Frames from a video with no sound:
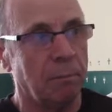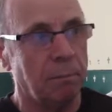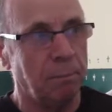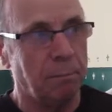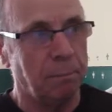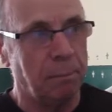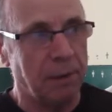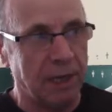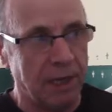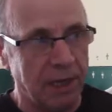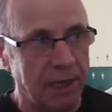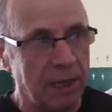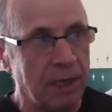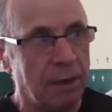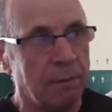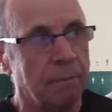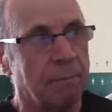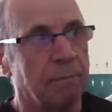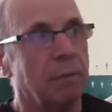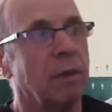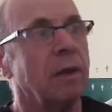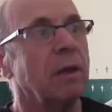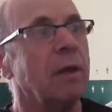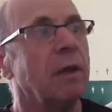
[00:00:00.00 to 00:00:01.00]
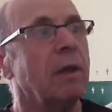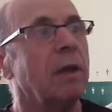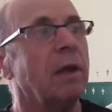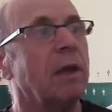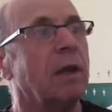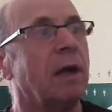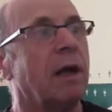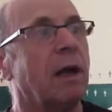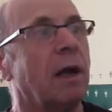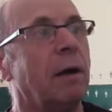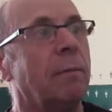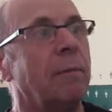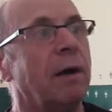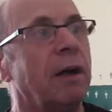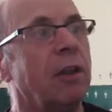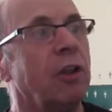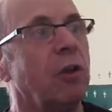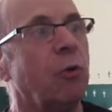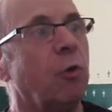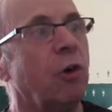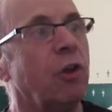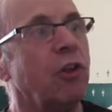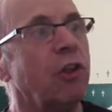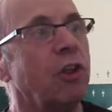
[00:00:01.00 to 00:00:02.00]
B, and the
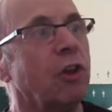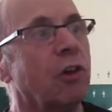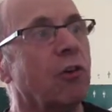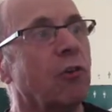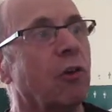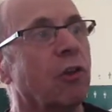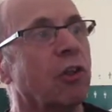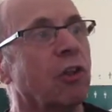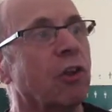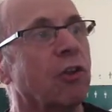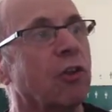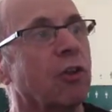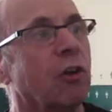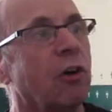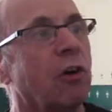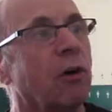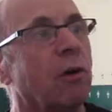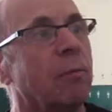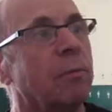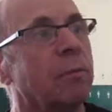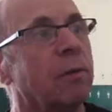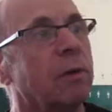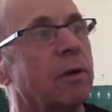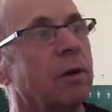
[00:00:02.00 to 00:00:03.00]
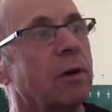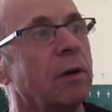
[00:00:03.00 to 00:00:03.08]
ones across the top